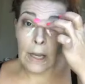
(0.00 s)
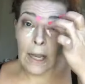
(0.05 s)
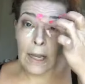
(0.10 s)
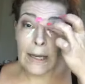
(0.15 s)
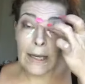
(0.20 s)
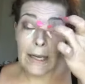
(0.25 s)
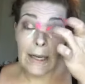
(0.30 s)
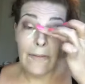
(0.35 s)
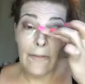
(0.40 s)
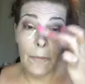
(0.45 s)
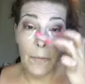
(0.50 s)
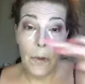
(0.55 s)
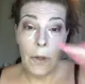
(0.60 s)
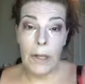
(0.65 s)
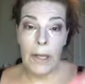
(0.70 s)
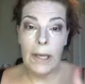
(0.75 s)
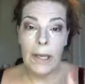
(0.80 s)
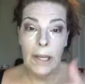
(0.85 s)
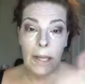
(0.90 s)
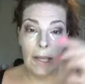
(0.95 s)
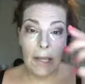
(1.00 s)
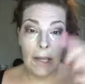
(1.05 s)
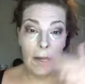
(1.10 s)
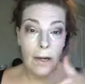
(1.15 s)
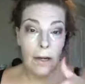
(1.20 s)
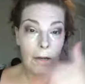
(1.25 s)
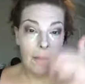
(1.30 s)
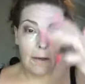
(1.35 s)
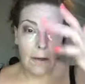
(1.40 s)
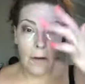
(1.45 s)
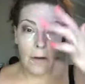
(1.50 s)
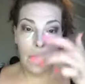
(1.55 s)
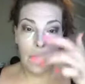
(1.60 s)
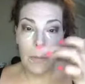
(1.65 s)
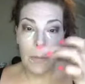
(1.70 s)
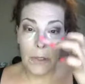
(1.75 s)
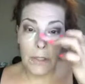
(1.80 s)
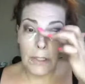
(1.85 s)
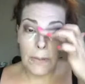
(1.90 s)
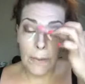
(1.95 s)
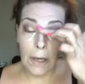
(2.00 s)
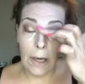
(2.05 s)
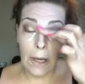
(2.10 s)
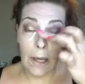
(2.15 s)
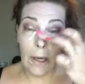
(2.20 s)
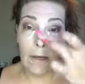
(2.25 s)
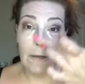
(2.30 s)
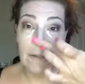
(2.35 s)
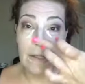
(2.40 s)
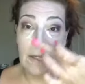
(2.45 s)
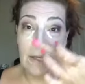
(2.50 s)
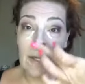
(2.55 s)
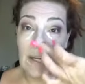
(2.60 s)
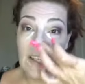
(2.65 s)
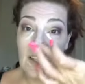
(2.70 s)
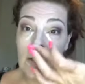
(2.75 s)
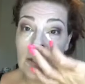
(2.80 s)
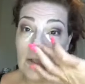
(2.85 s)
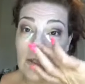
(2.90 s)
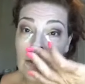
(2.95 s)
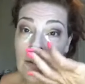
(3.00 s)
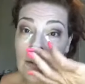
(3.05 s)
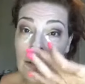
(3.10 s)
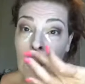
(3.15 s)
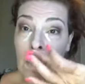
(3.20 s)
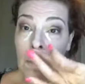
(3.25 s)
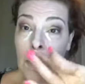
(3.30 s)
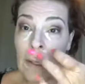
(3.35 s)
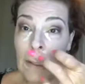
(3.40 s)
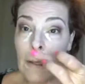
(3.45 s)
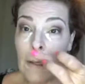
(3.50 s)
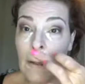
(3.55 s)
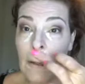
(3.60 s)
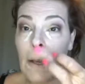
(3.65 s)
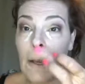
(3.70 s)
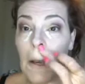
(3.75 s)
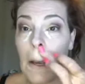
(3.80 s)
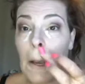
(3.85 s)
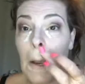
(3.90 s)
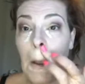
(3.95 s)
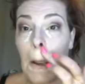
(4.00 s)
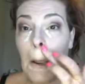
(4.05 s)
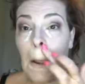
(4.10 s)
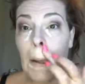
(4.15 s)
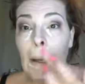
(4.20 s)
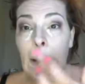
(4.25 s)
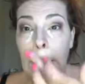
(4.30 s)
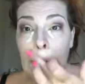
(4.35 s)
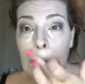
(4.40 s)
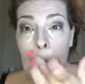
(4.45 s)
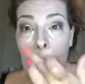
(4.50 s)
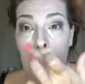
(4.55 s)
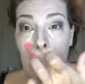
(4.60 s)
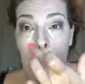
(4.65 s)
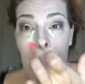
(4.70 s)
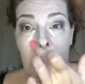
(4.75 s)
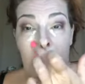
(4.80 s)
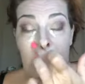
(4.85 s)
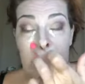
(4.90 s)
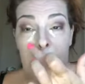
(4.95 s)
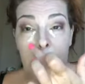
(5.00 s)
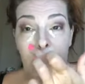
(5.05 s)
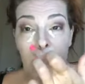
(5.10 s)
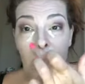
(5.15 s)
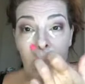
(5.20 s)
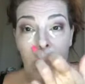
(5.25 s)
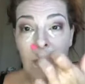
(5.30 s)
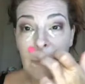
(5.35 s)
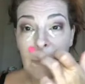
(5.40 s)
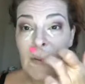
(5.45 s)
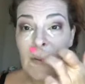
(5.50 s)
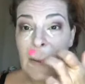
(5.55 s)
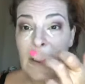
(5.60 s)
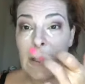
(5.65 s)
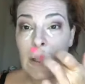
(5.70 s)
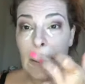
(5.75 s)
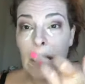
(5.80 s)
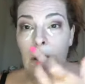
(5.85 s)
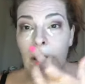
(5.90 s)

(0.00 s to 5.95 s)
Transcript: I didn't even put any here on the bridge of my nose, and it just, I mean, it just moves.